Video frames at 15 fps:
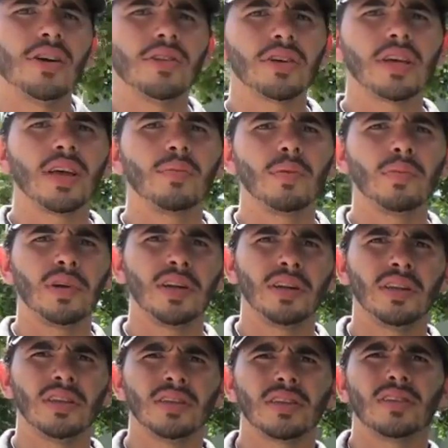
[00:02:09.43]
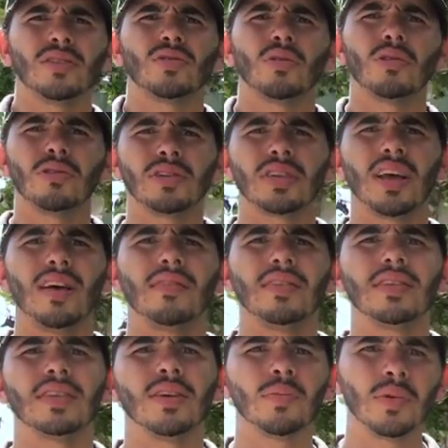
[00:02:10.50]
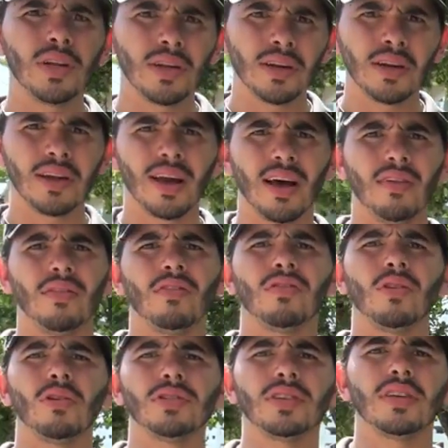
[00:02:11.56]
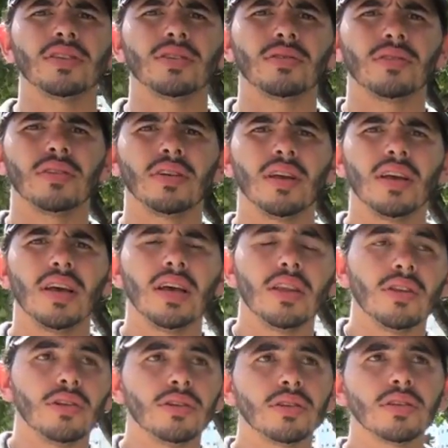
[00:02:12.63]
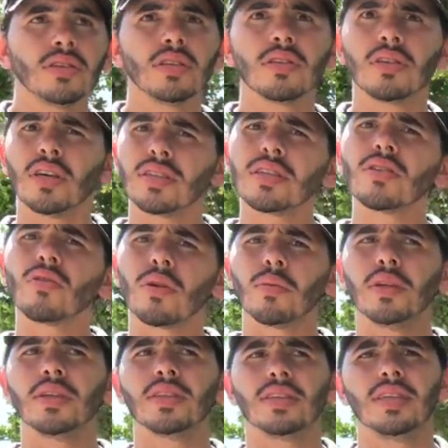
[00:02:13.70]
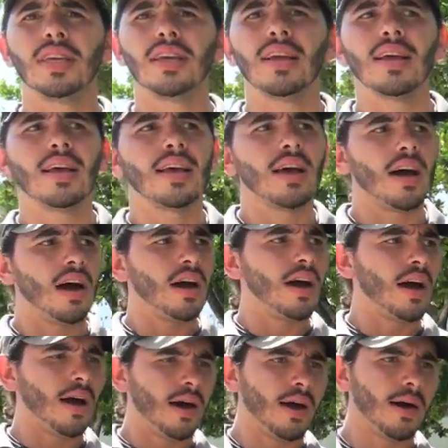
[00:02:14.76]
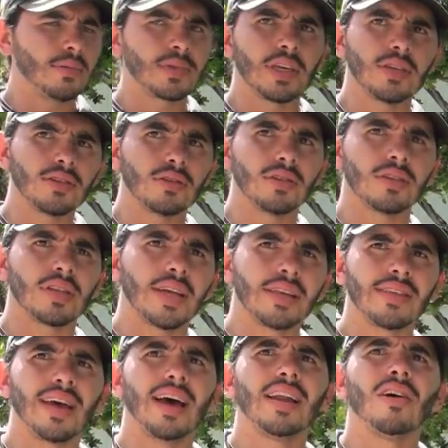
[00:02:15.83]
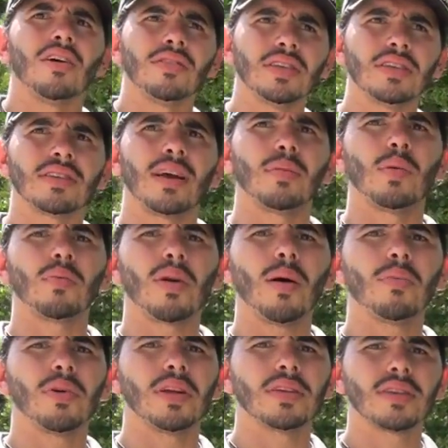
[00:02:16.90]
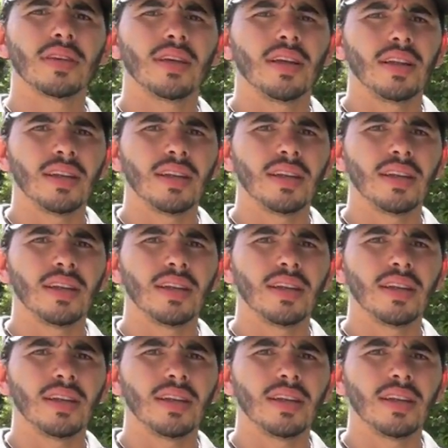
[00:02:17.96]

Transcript: The other capability these controllers have is the ability to have a flow sensor. The issue doesn't normally see sensors like that on these type of properties.